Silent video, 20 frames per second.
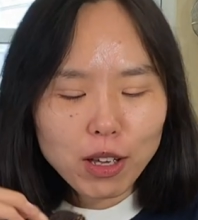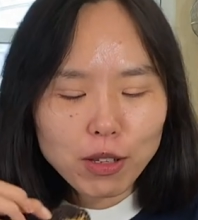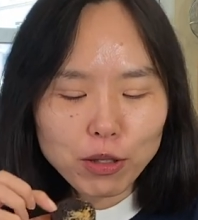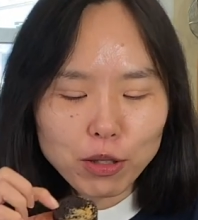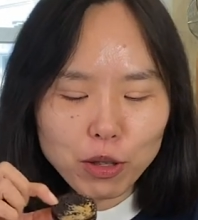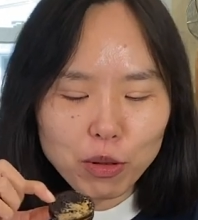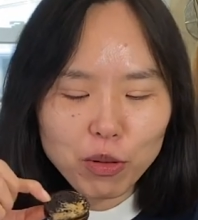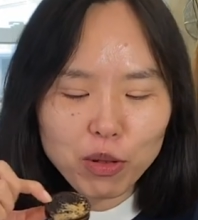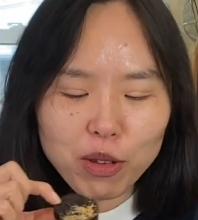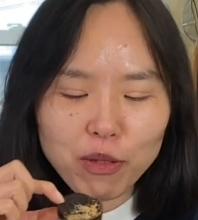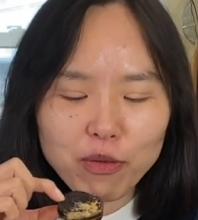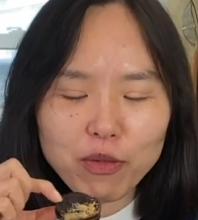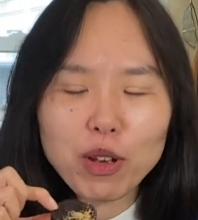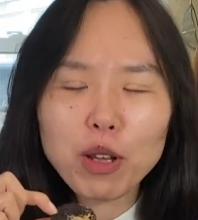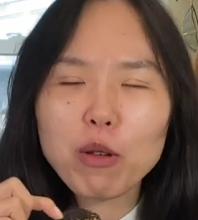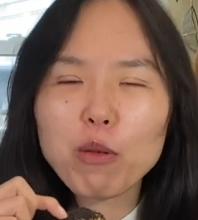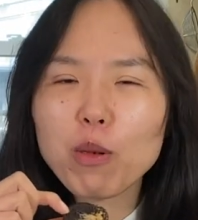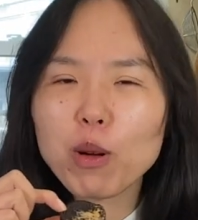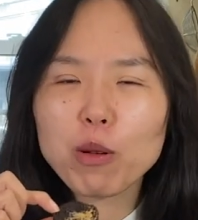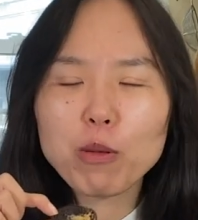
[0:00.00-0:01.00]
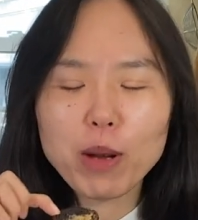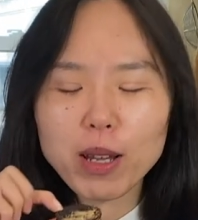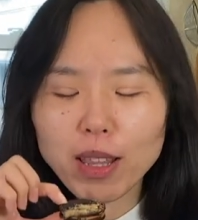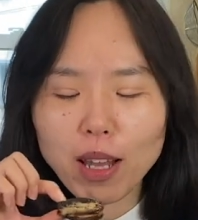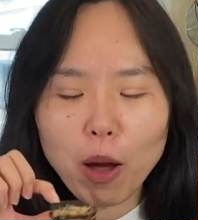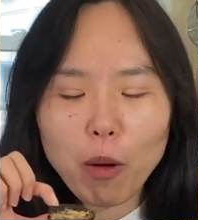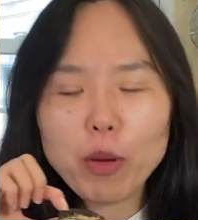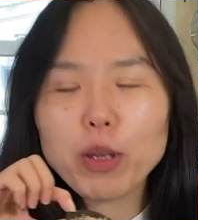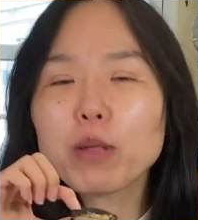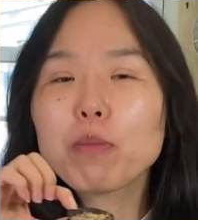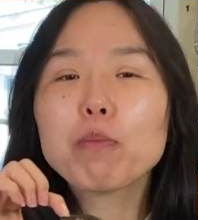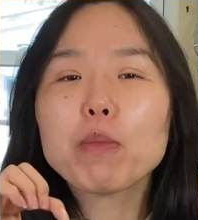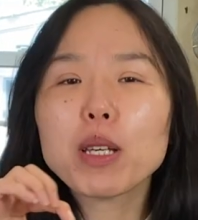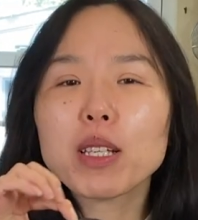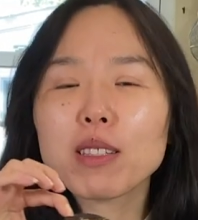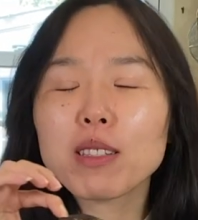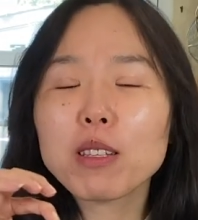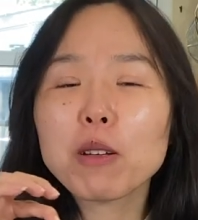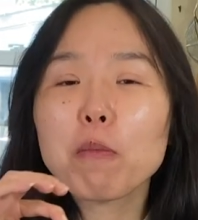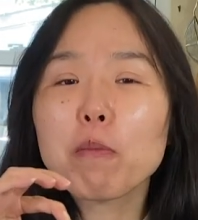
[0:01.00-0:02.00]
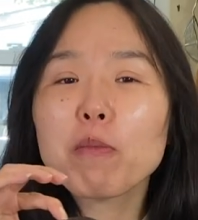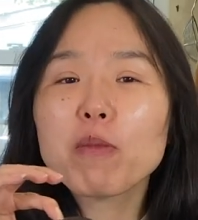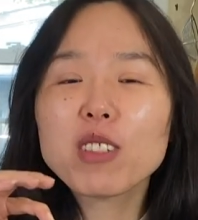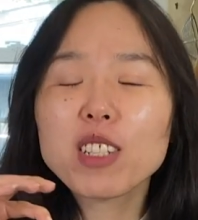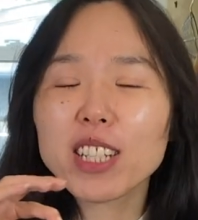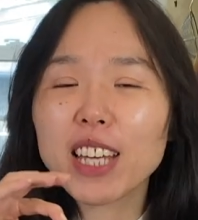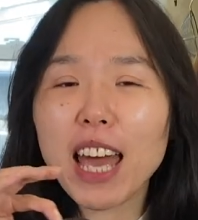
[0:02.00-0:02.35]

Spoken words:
so the flavor right now is mixed them